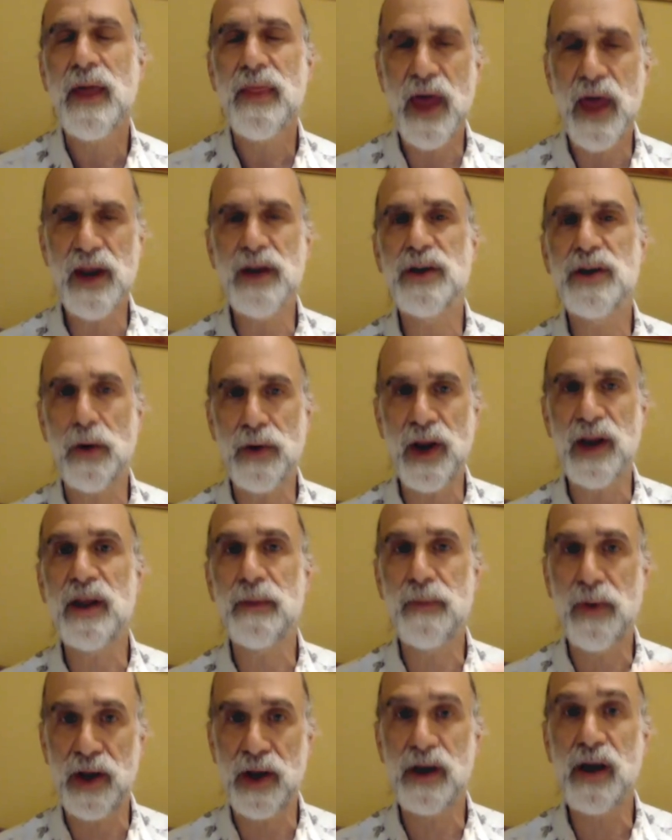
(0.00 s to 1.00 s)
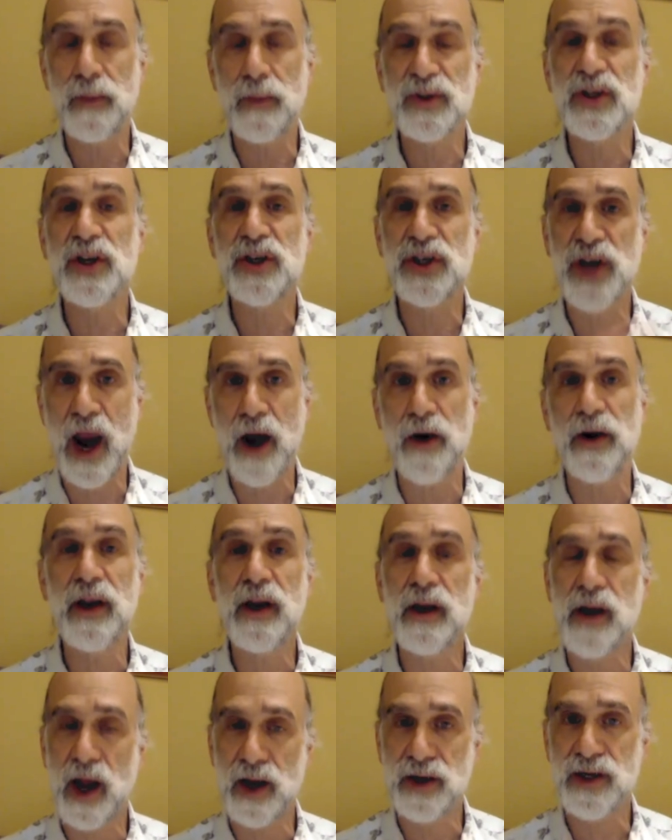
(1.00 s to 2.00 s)
Then he donated the pudding cups to charity
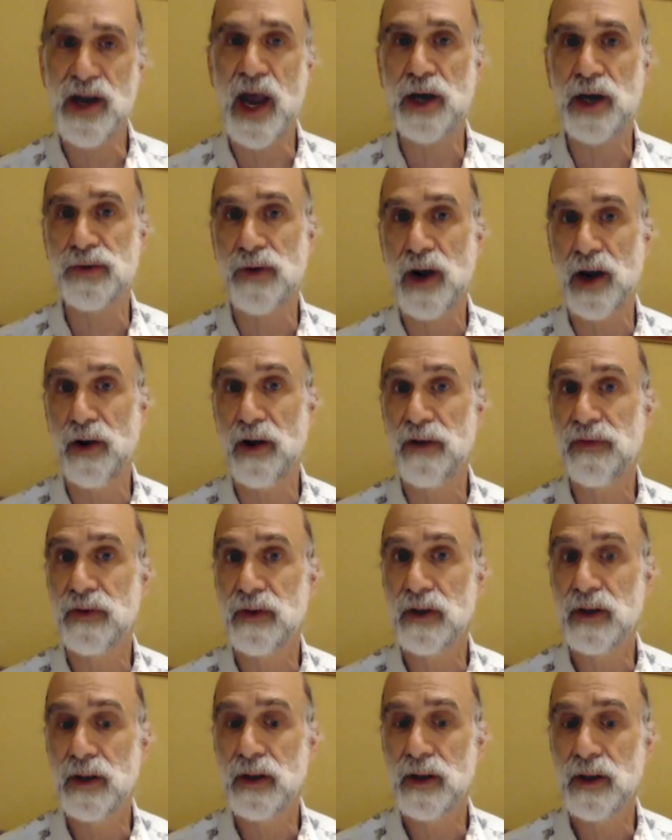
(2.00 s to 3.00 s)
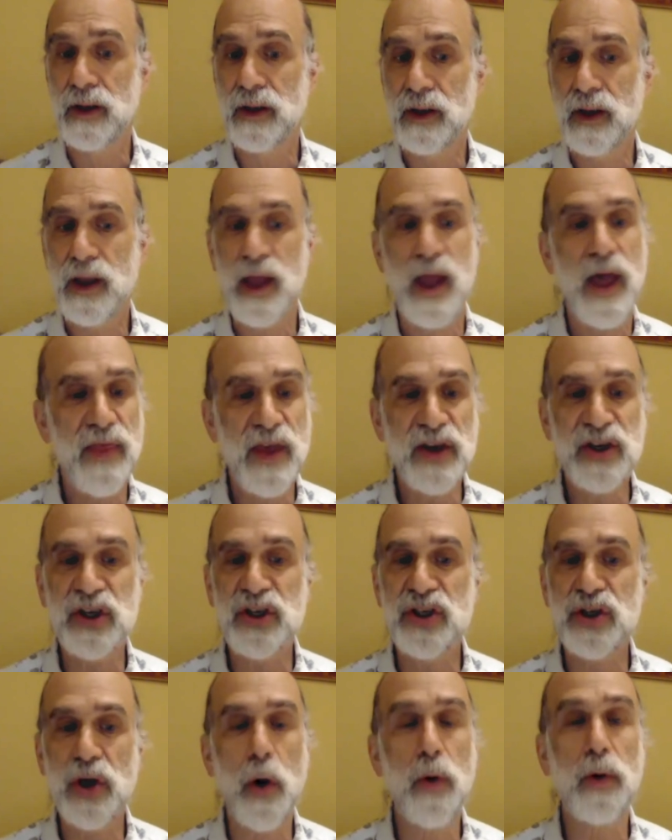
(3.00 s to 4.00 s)
and got a tax write off. This
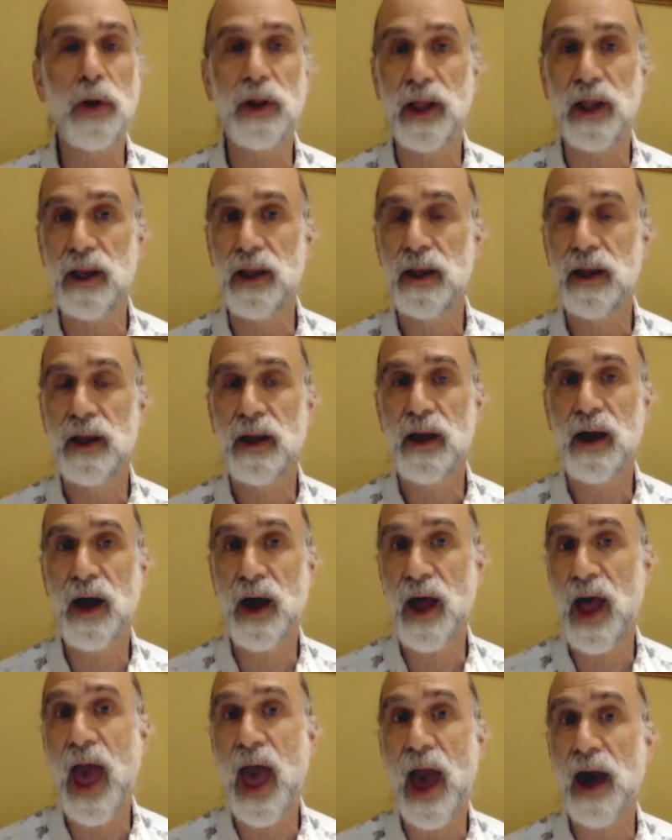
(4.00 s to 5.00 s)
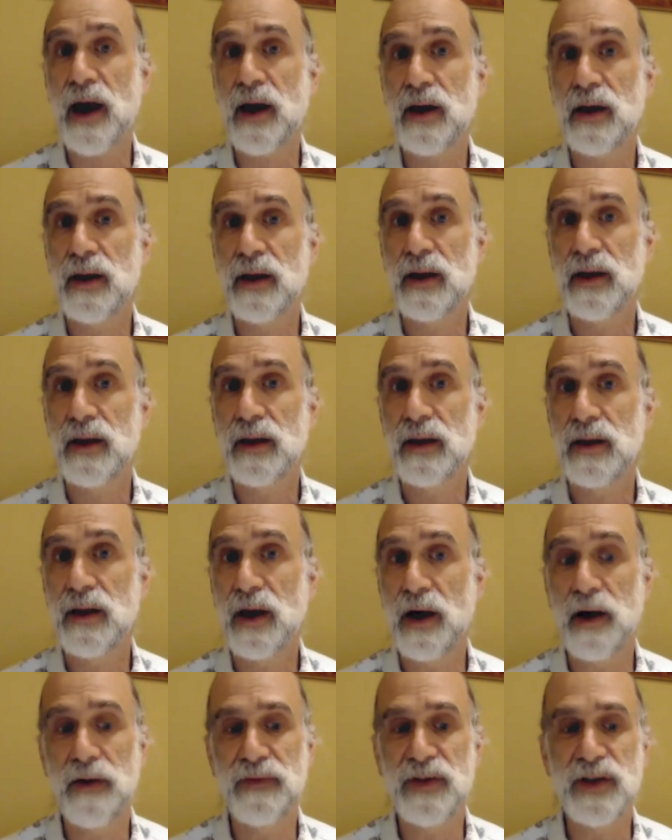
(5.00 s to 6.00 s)
is totally a hack
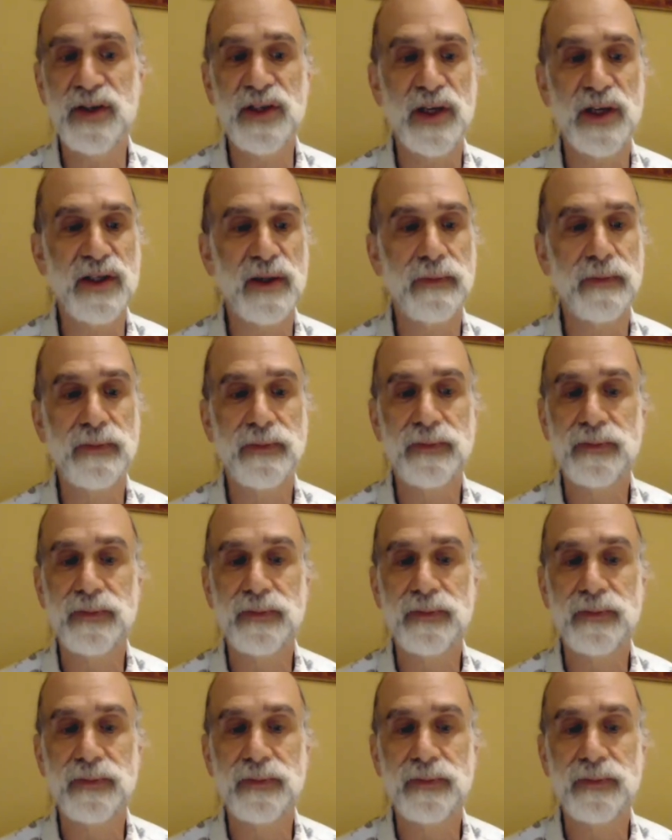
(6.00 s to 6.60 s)
of the system.